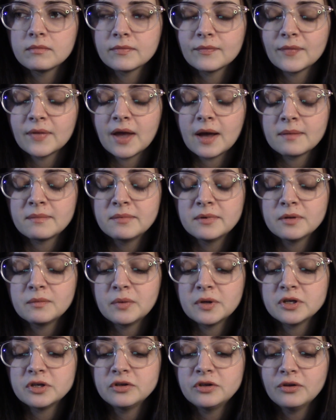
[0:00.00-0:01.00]
Yeah, but,
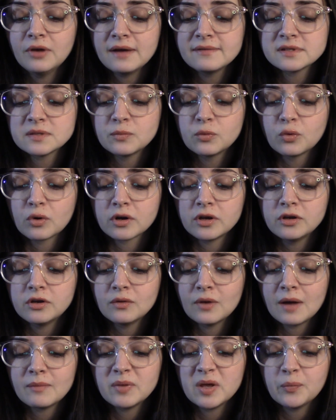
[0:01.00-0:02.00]
but you do have support. You
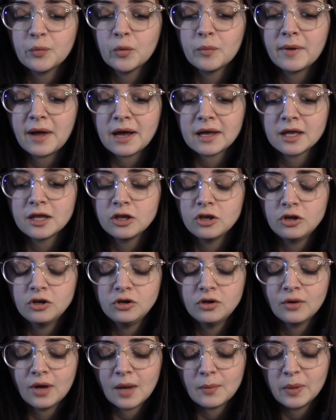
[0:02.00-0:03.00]
do have people backing you.
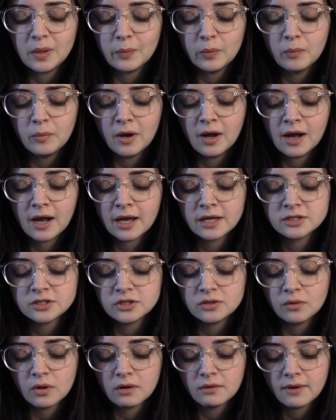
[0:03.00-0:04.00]
You do have people behind
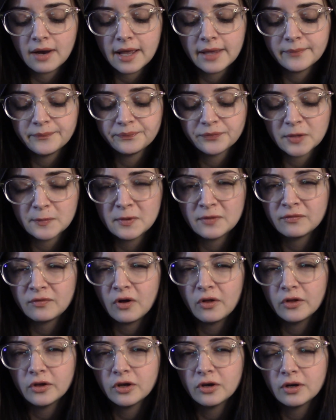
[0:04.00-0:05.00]
you, all right? But
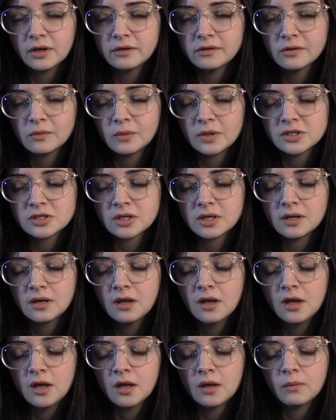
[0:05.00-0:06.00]
follow your intuition
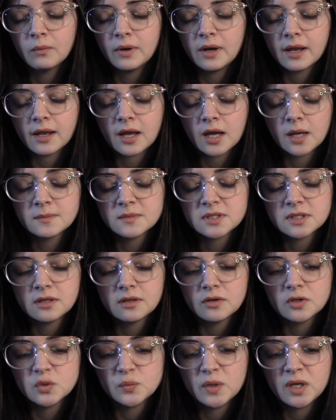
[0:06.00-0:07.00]
when it comes to
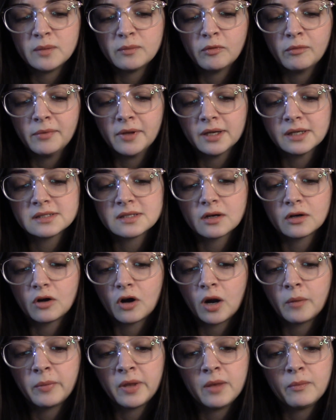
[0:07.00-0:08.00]
those people because there
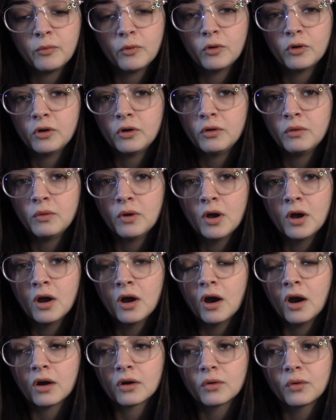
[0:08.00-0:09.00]
are people who
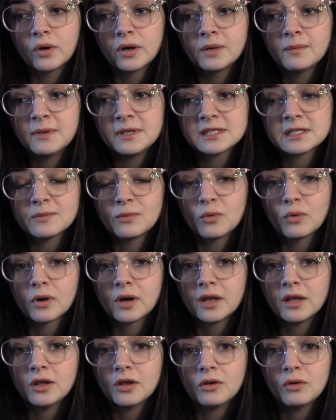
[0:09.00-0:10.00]
are going to be
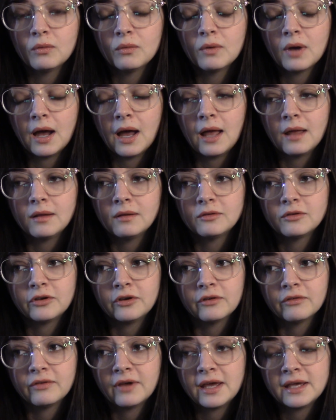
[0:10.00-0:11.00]
supporting you uh, to
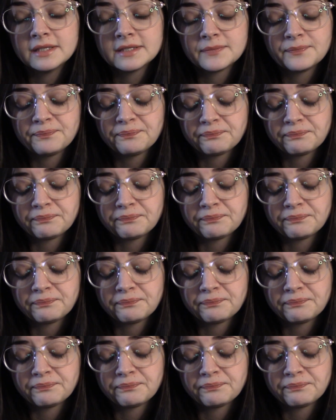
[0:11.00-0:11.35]
your face